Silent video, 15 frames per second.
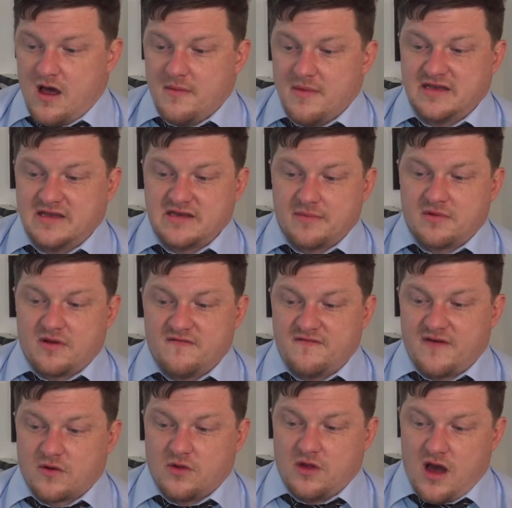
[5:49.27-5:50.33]
except on
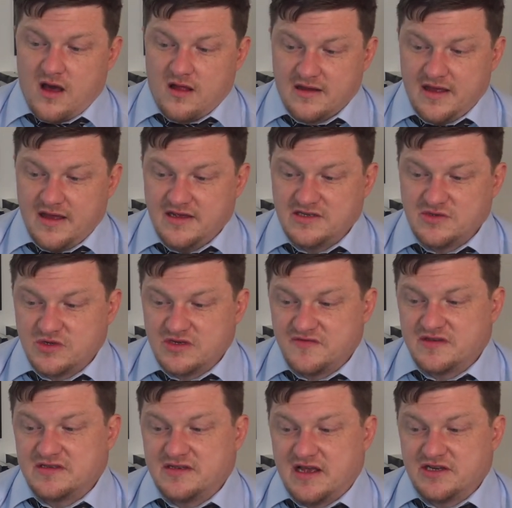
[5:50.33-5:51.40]
federal holidays, in which
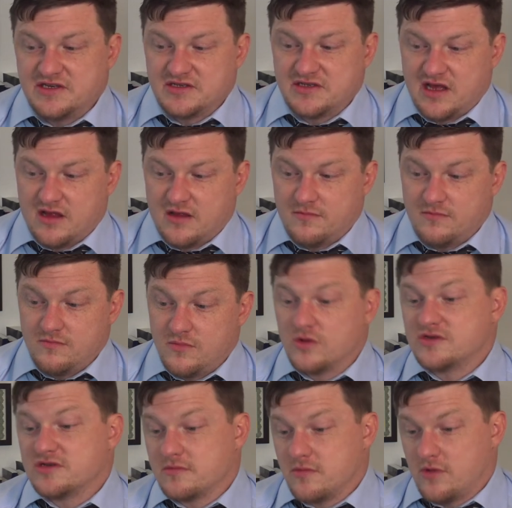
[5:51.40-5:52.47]
visitation is held between
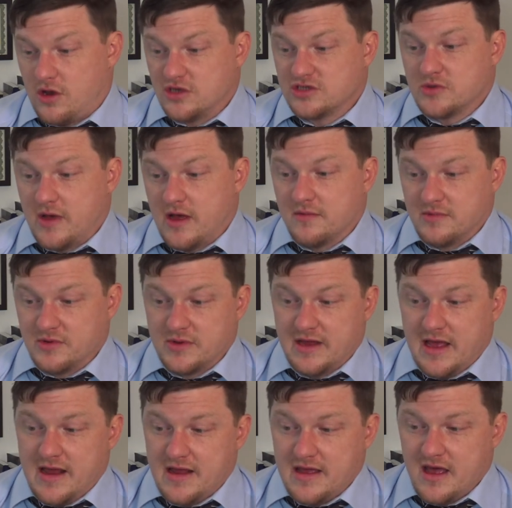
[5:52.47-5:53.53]
8
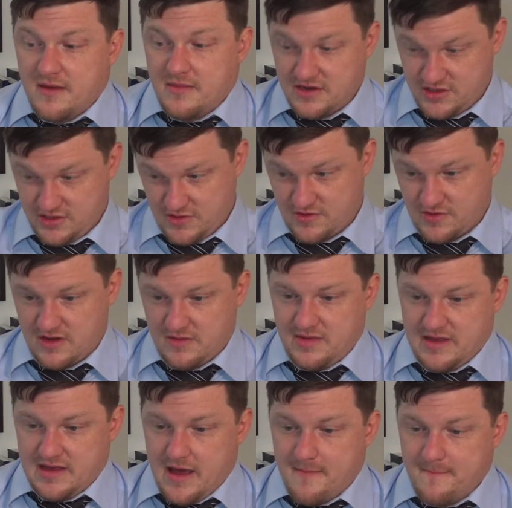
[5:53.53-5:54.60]
a.m. and 2:30
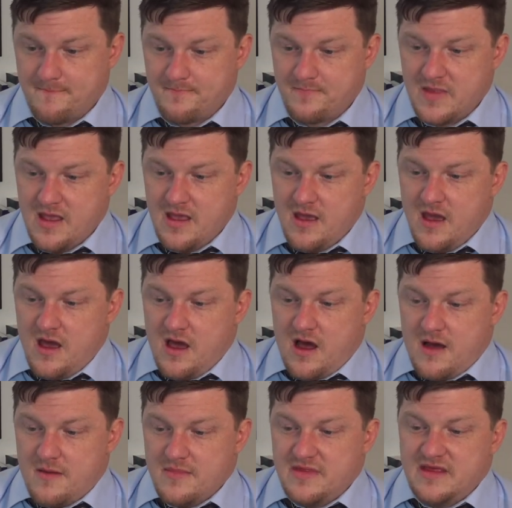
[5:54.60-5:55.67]
p.m.
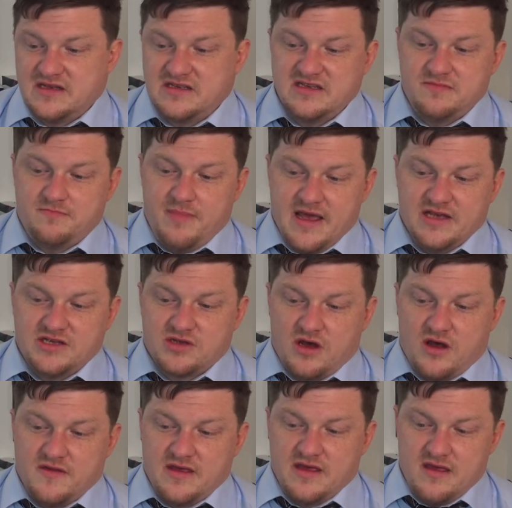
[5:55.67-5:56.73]
This is based
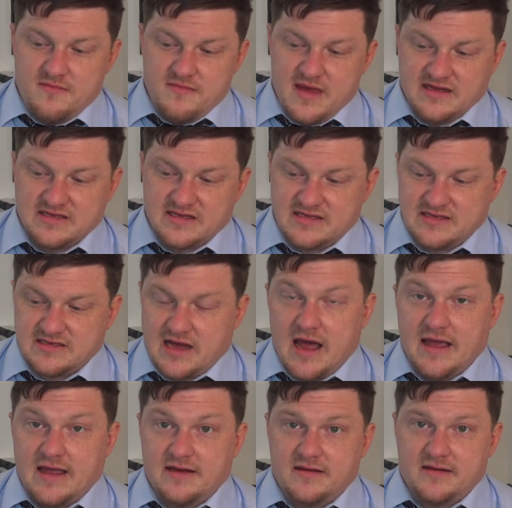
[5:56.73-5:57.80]
on the inmate's
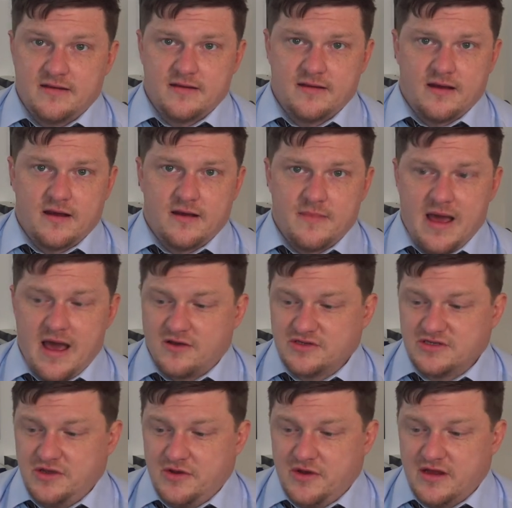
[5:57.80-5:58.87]
assigned
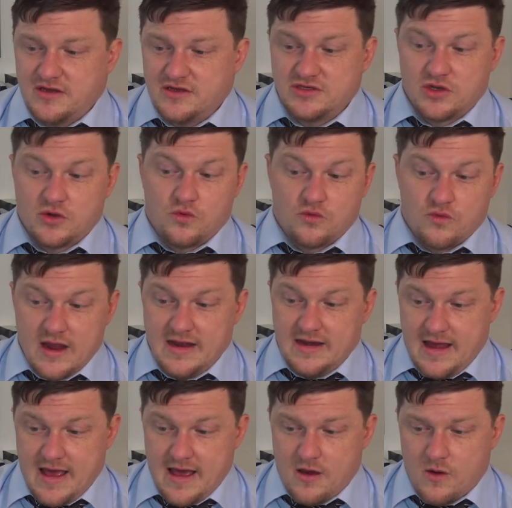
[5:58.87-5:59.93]
housing unit. So right
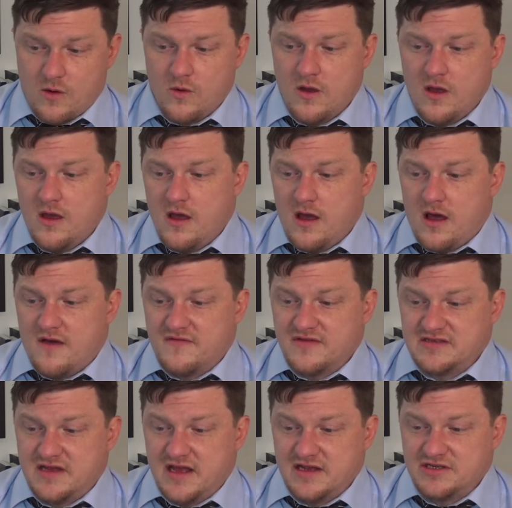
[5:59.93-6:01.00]
now,
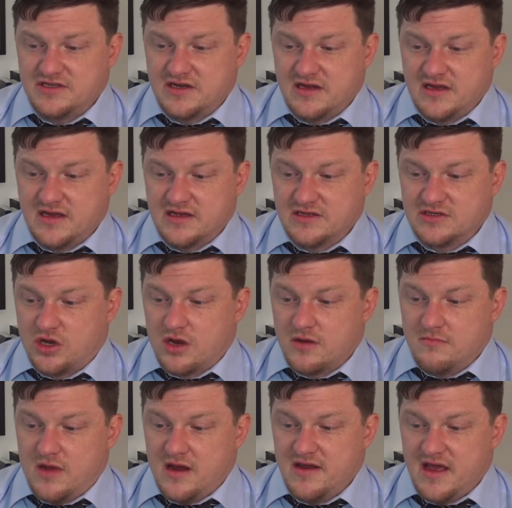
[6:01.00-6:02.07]
visitation is
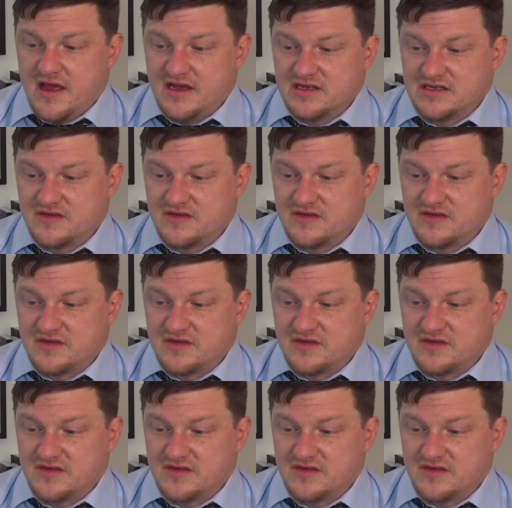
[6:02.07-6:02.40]
on Mondays